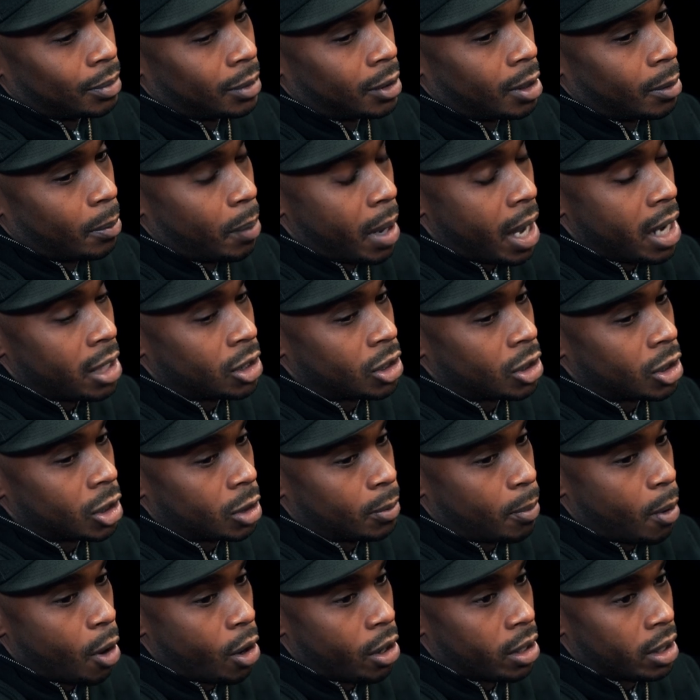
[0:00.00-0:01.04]
the patience
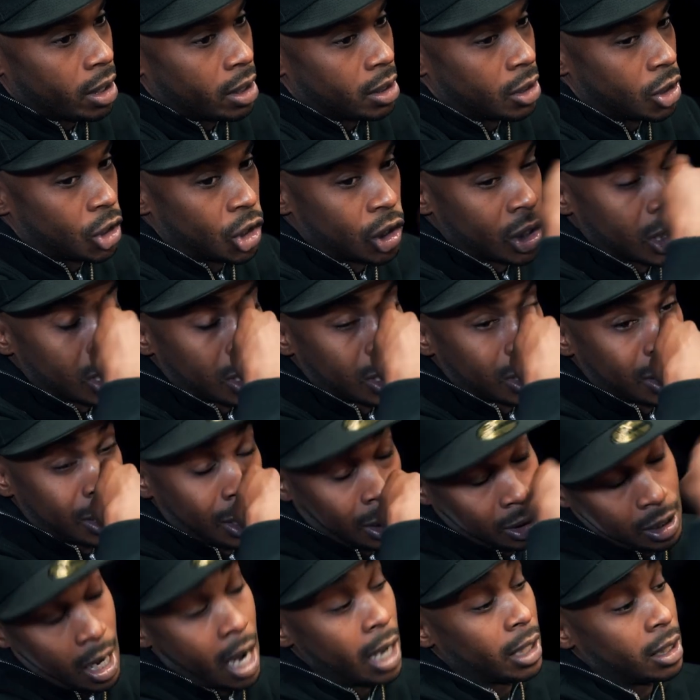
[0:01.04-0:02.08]
part is just
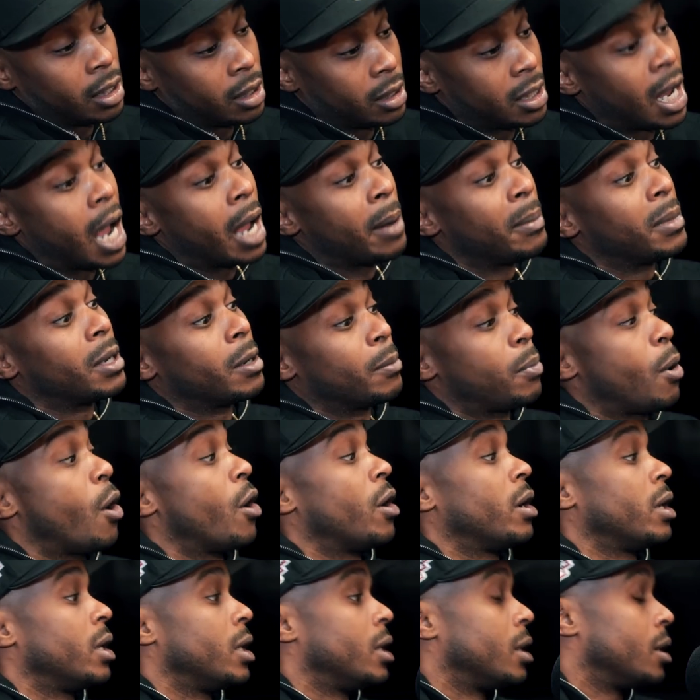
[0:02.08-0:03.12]
the time the timing
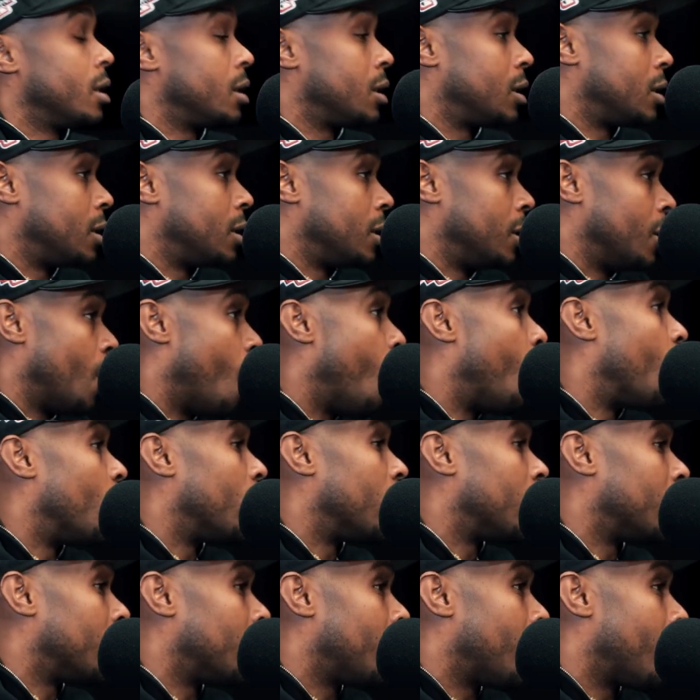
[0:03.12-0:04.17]
part is
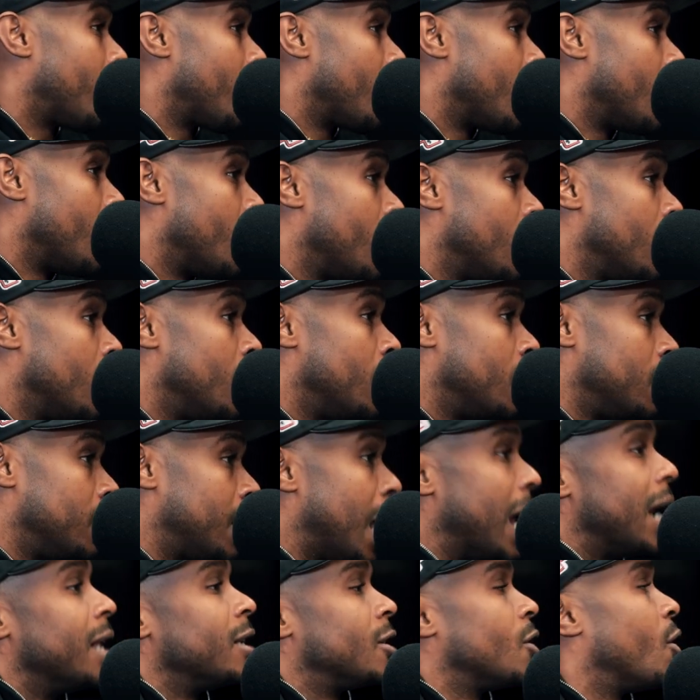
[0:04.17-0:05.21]
knowing
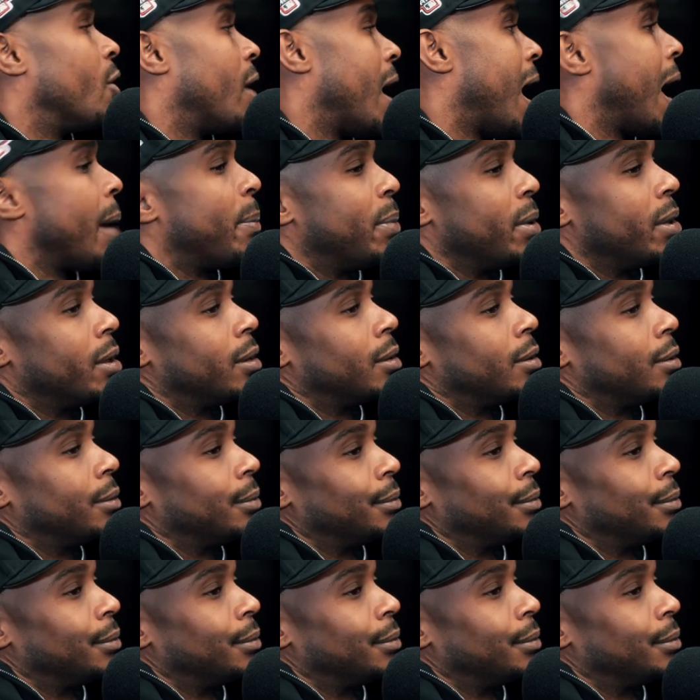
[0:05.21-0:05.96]
that is going to happen.